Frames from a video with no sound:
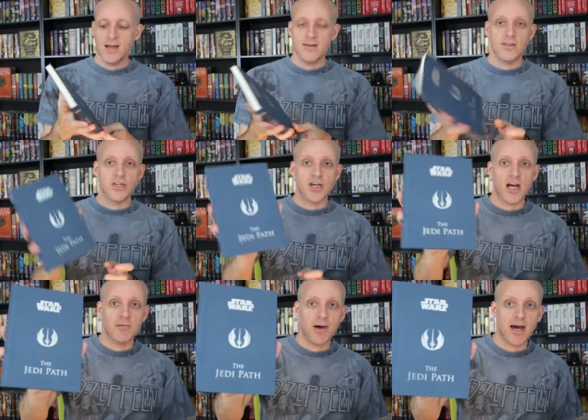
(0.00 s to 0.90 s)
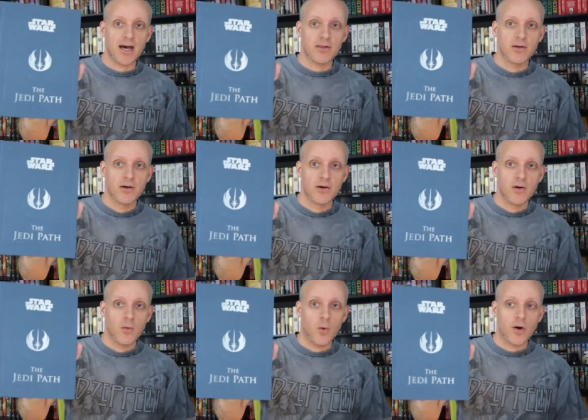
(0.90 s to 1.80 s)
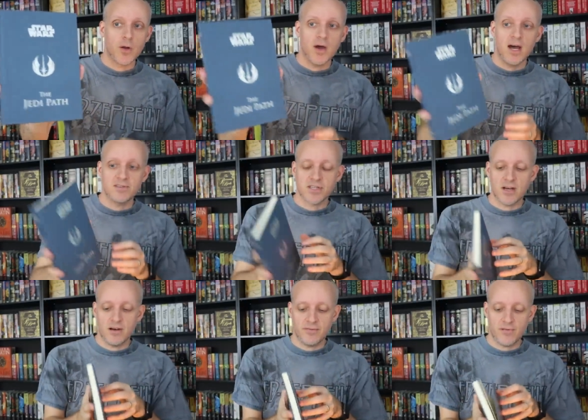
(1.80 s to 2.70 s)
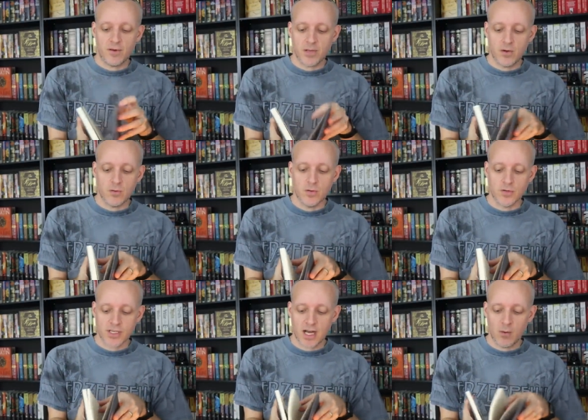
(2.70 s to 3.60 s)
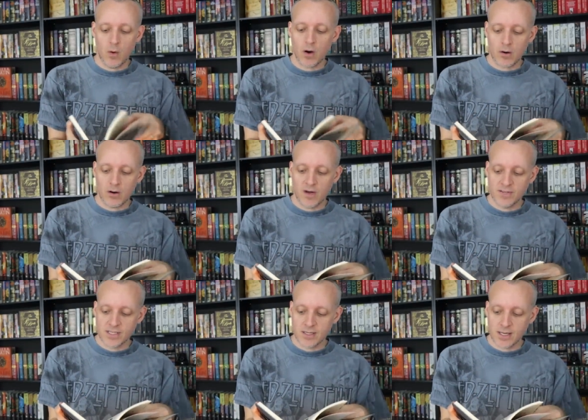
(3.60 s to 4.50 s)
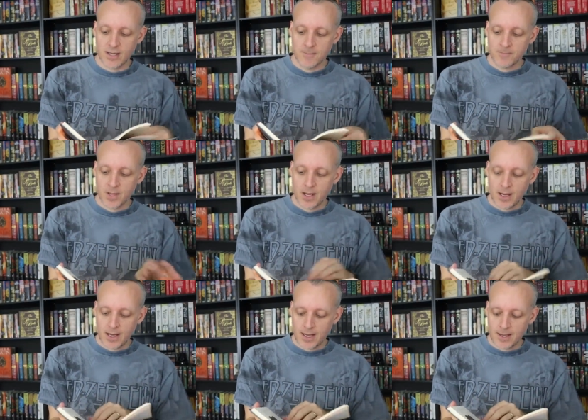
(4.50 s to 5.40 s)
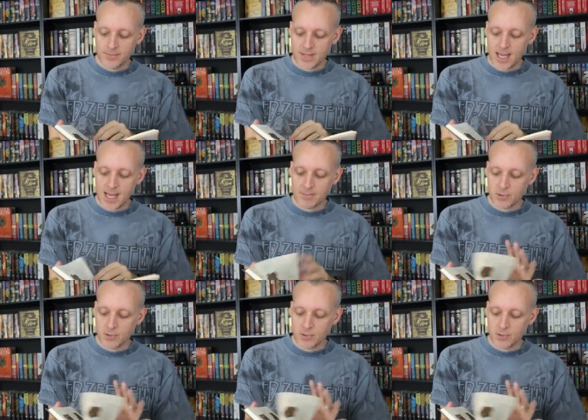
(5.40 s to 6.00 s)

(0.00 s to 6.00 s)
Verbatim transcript: And the Jedi Path, where you have stuff from, you know, Luke Skywalker, obviously, uh, Tame,